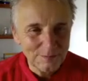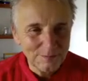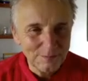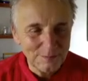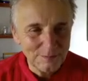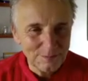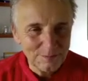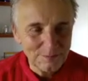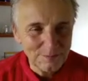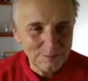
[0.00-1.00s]

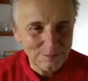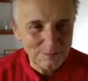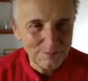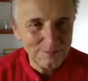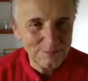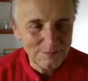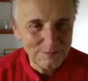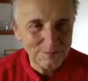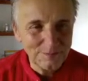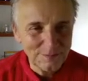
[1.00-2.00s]

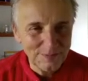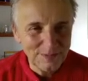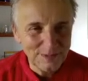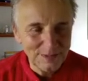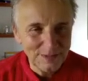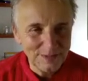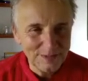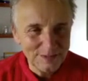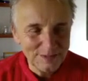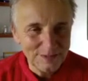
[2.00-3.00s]

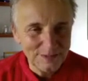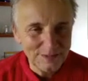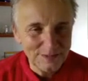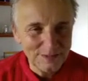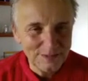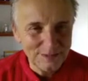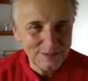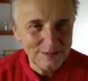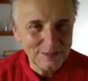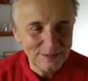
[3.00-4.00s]

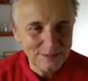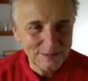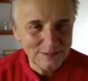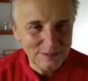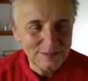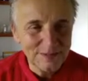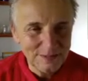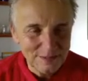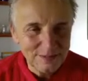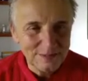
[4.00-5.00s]

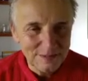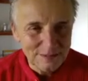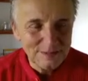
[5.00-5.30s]
This person isn't speaking.